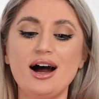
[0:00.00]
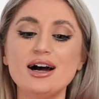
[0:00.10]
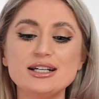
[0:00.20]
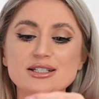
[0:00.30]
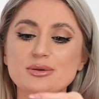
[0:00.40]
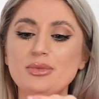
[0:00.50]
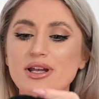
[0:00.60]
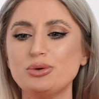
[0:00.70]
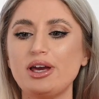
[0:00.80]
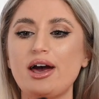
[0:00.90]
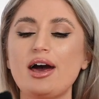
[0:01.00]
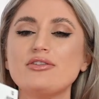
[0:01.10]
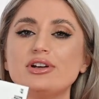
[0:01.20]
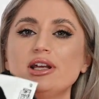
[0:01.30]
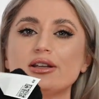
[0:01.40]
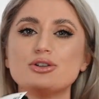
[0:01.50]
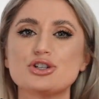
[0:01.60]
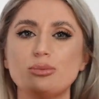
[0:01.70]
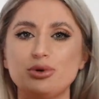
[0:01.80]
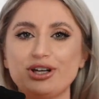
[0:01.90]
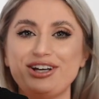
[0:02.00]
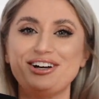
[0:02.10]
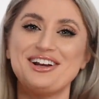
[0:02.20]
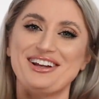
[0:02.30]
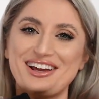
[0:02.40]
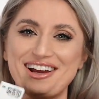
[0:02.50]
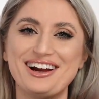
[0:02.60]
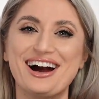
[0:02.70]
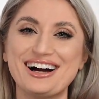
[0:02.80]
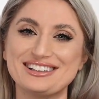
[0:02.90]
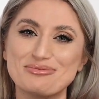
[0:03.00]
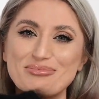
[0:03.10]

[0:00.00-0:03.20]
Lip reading: item, we have another jumper here, and I got the